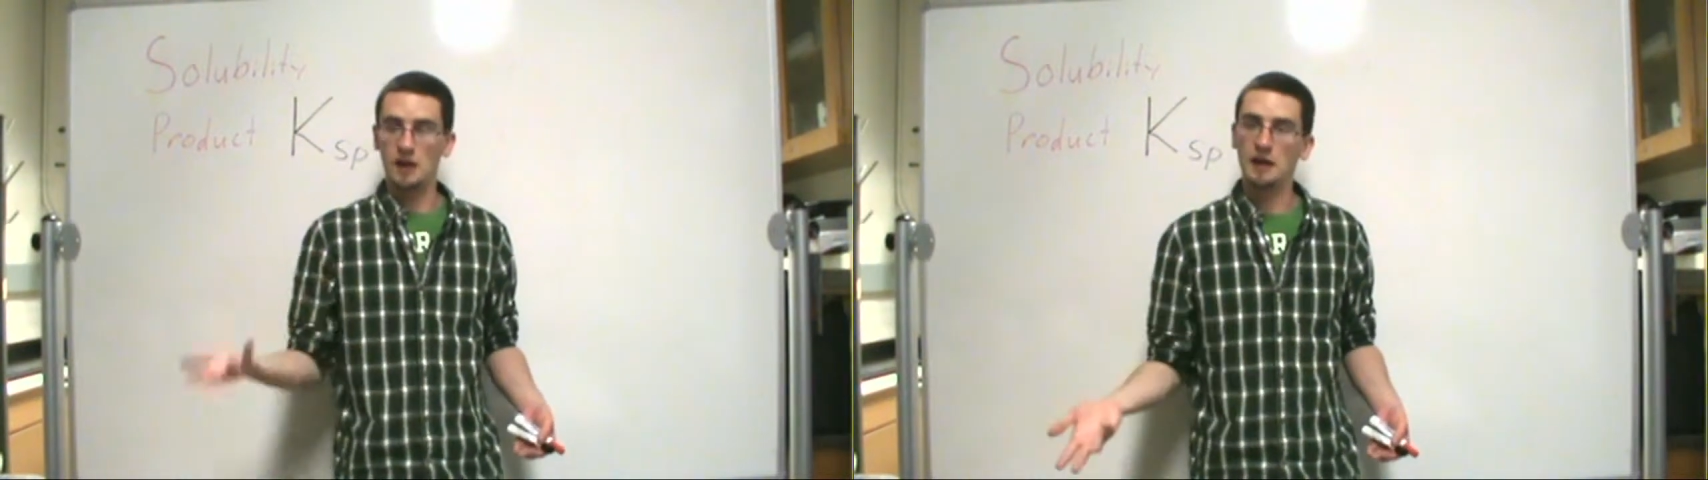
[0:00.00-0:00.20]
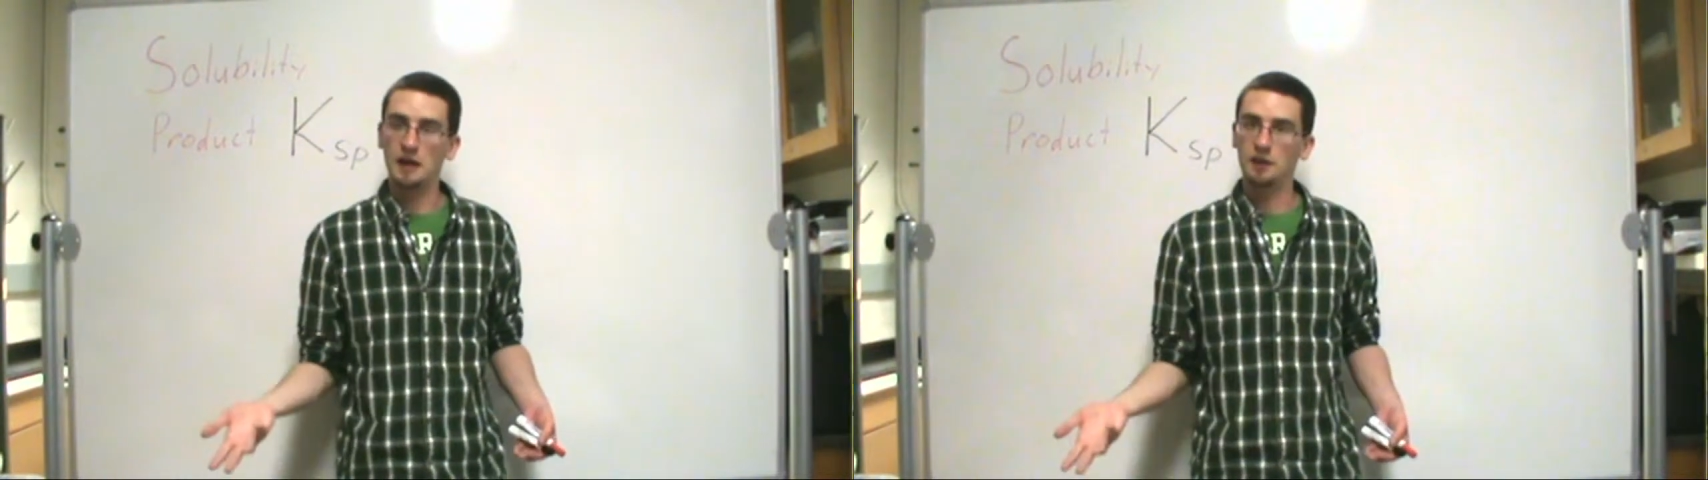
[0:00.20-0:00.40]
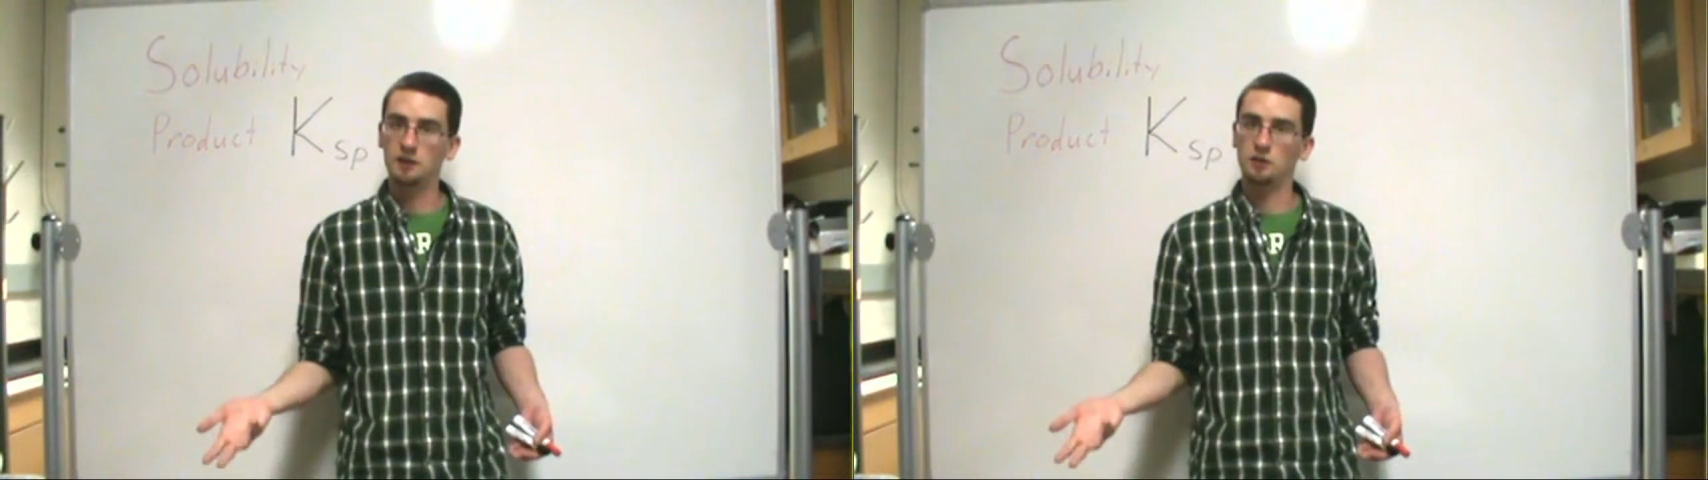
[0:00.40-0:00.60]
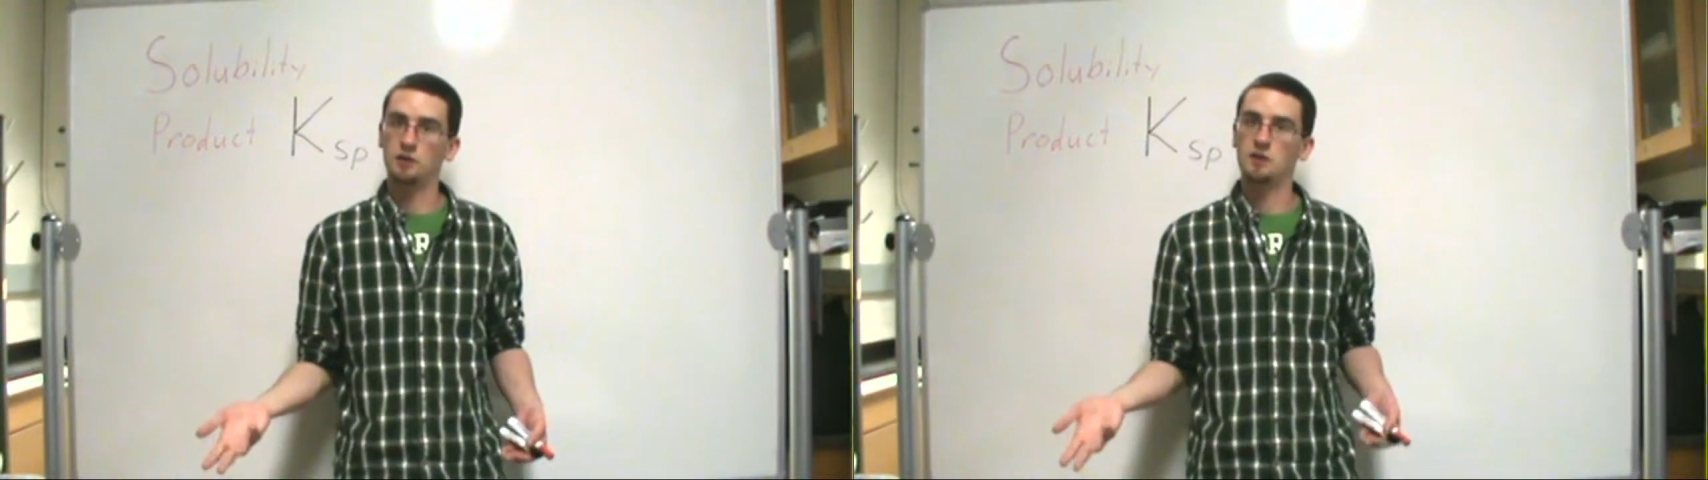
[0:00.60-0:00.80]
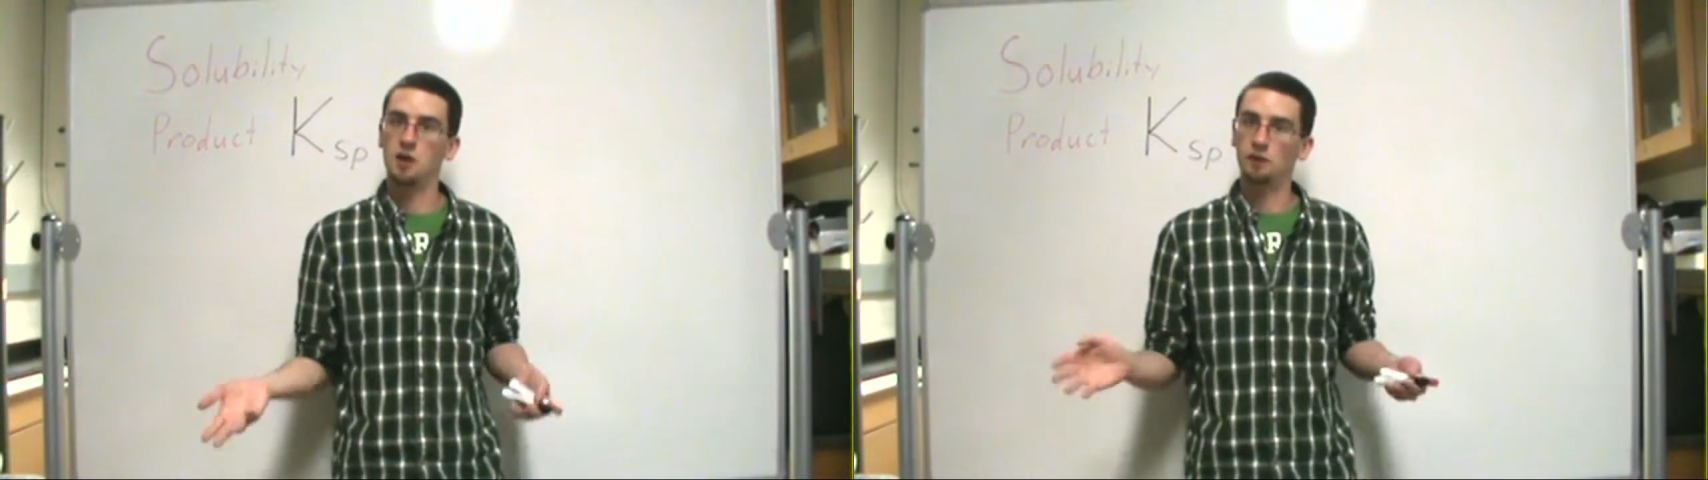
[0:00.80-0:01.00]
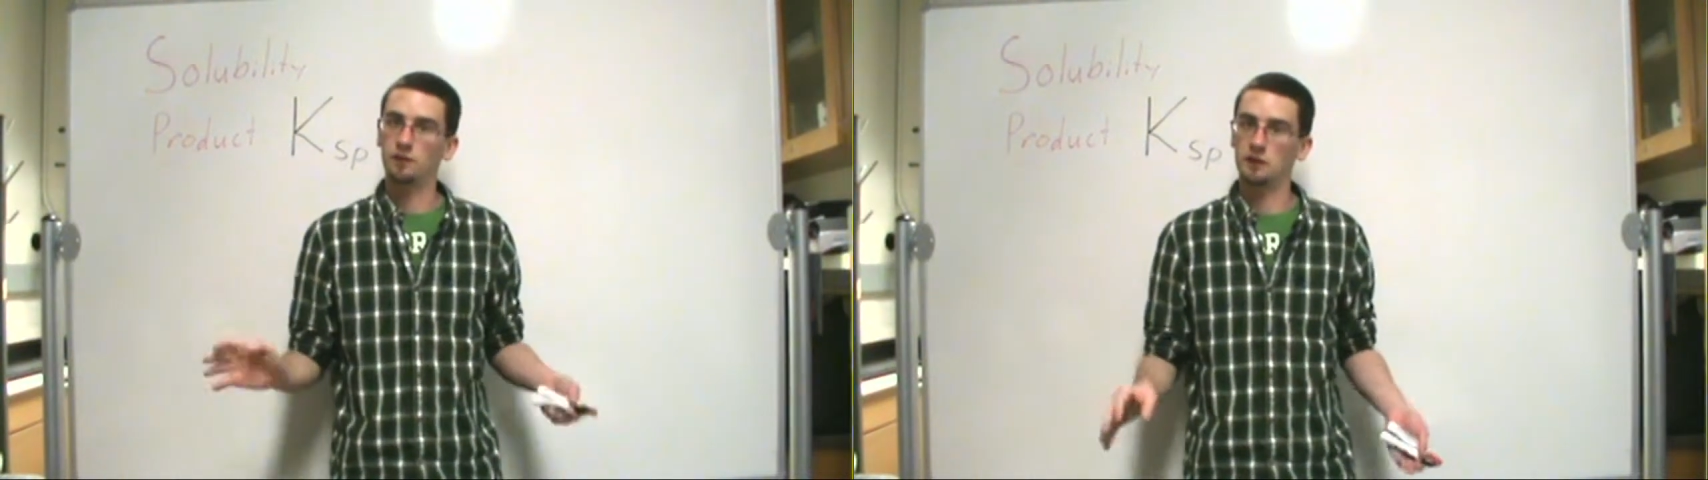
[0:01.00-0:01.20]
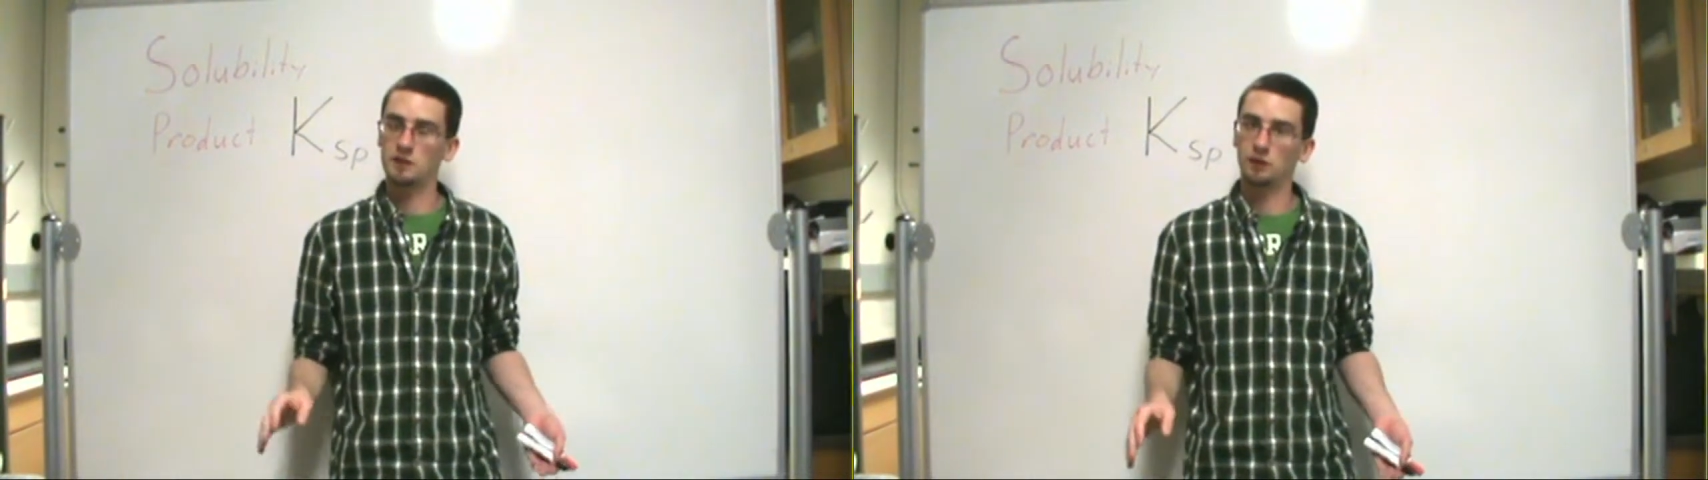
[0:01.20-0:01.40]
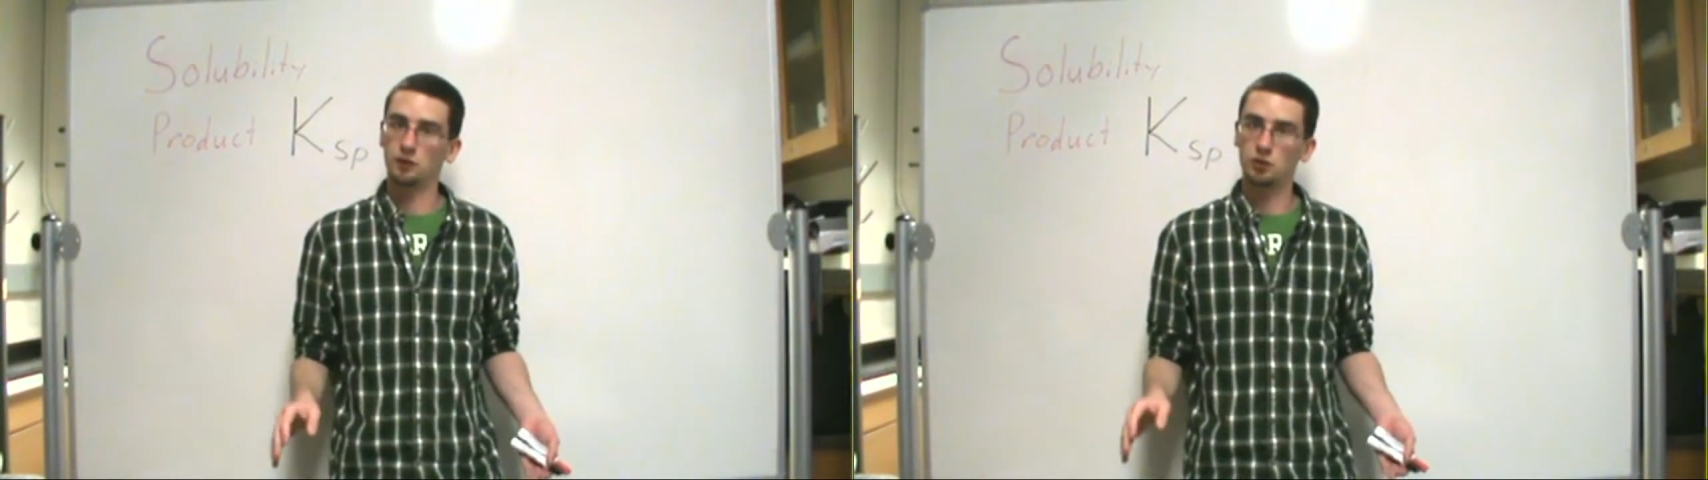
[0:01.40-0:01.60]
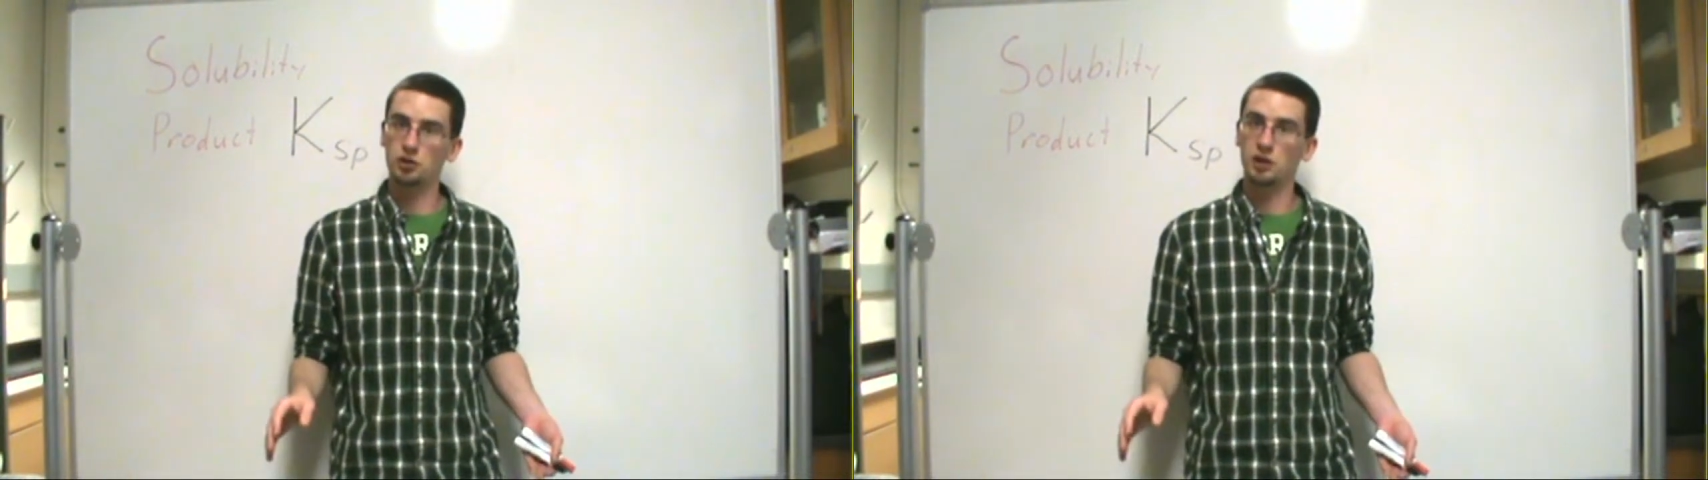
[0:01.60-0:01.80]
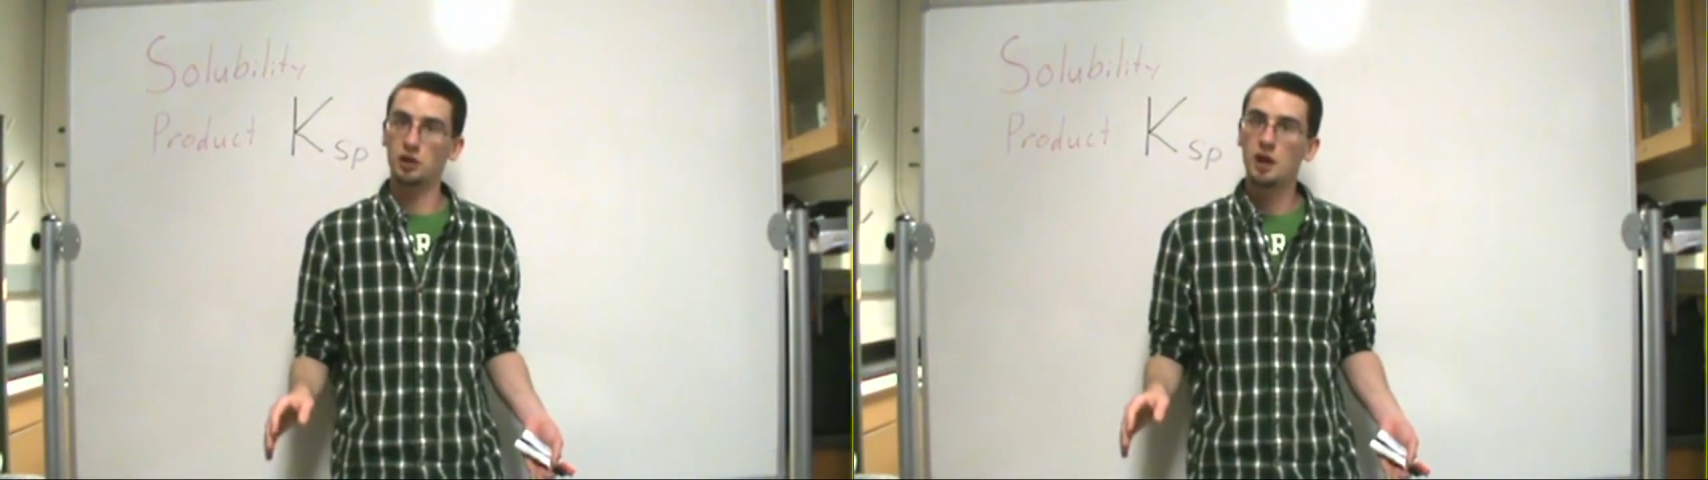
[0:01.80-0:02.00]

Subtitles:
ions are dissolved in solution.